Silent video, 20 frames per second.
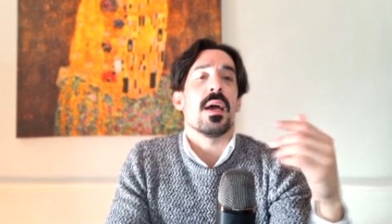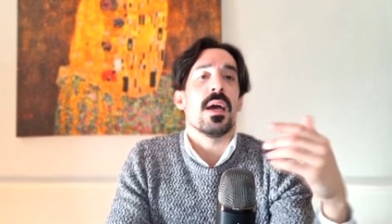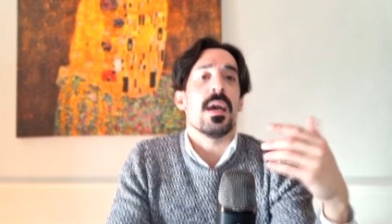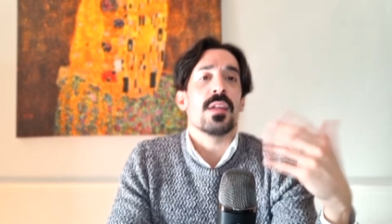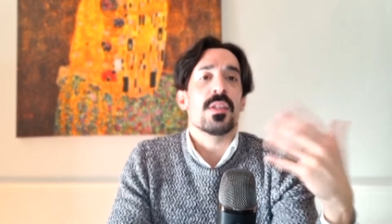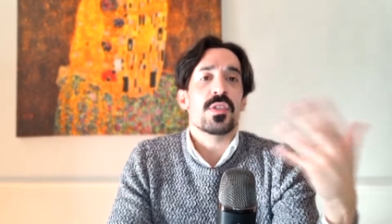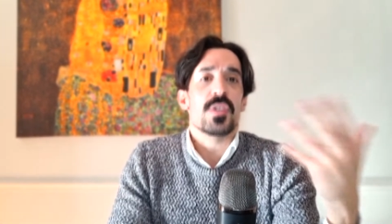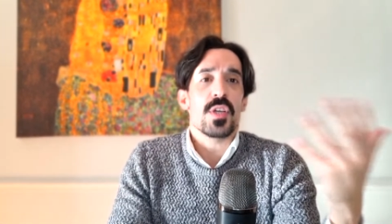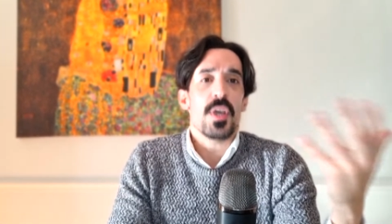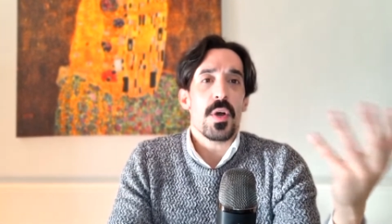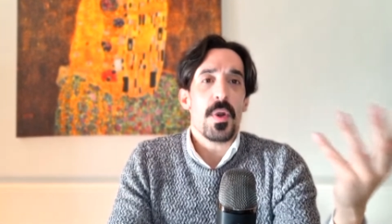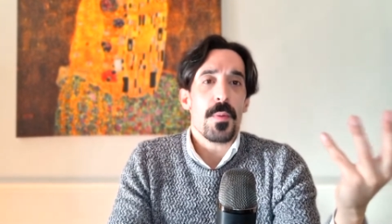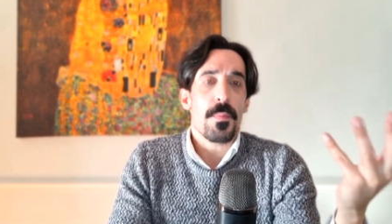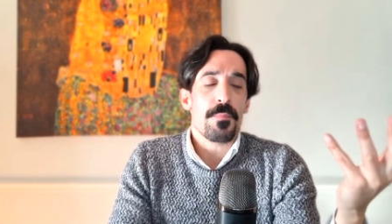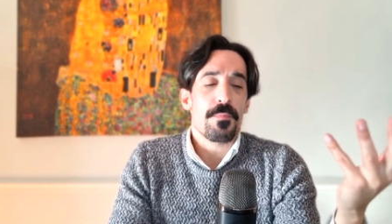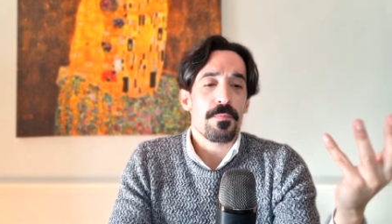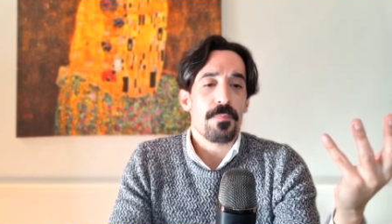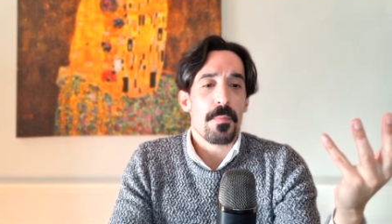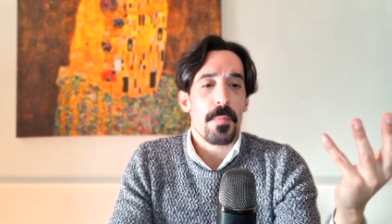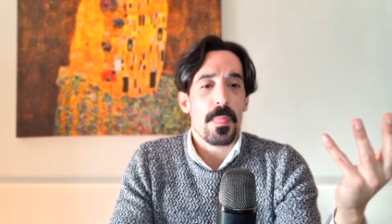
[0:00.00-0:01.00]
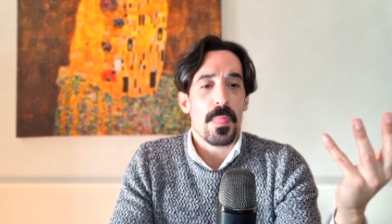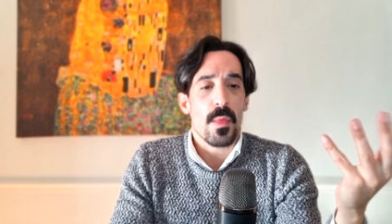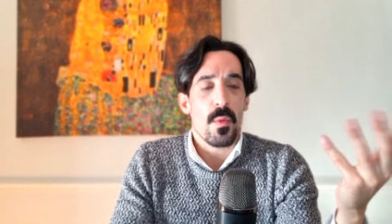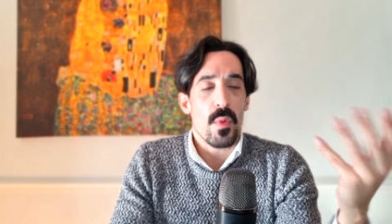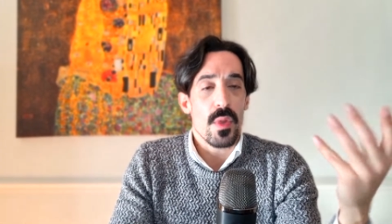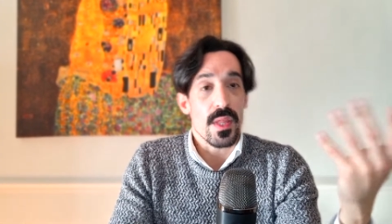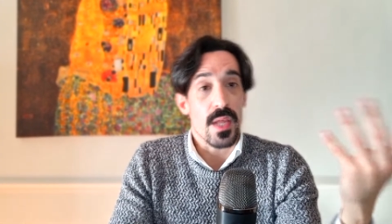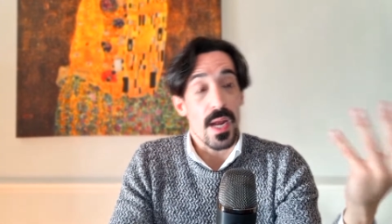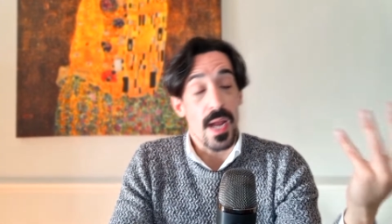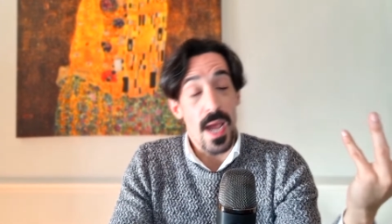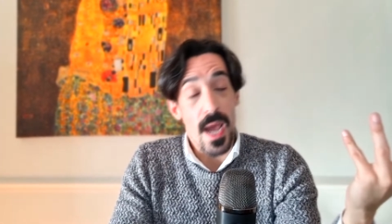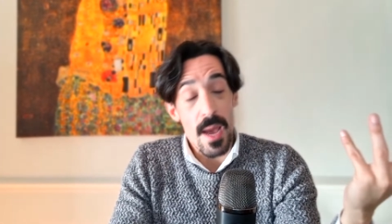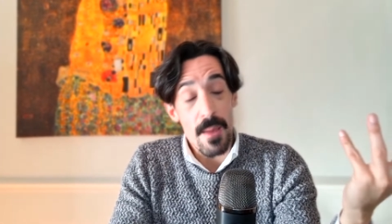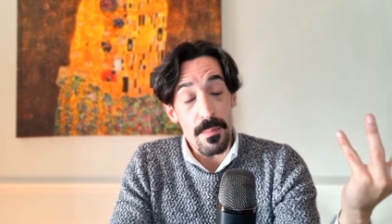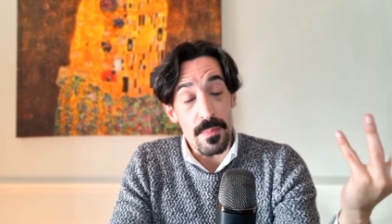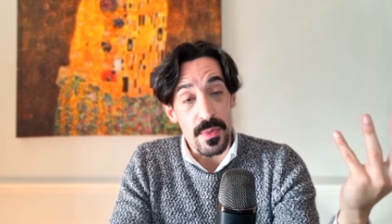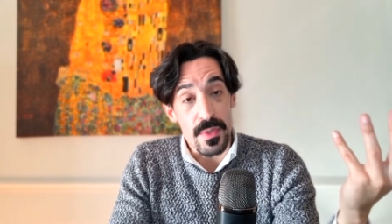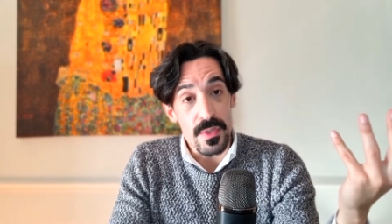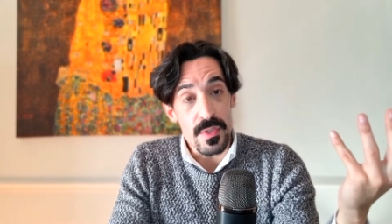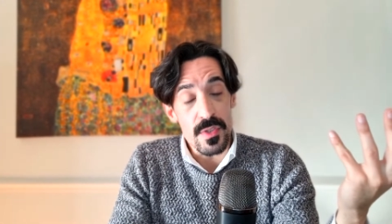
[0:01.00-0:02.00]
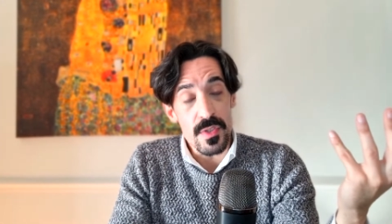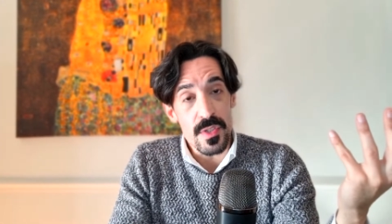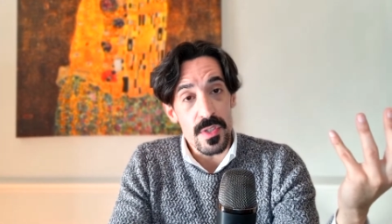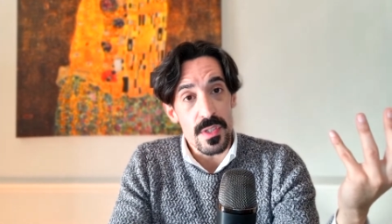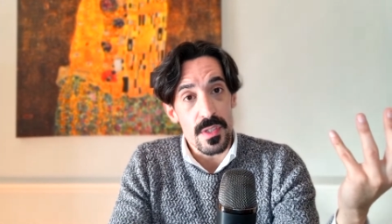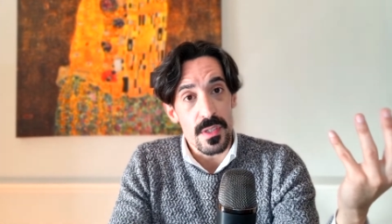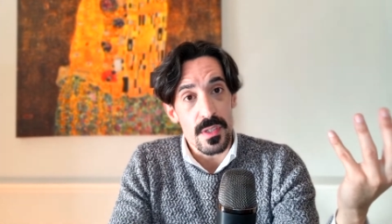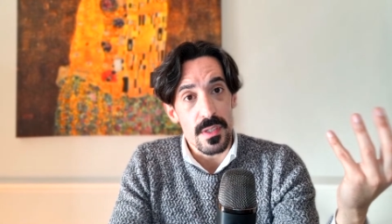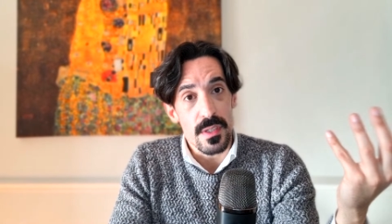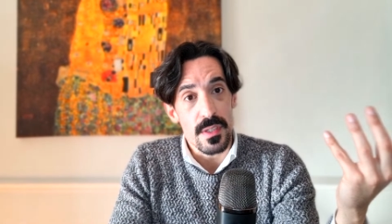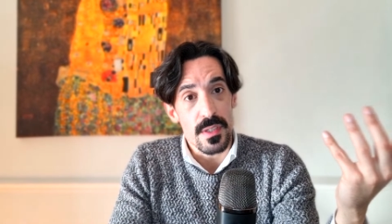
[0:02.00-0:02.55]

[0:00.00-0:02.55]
And so when that happens,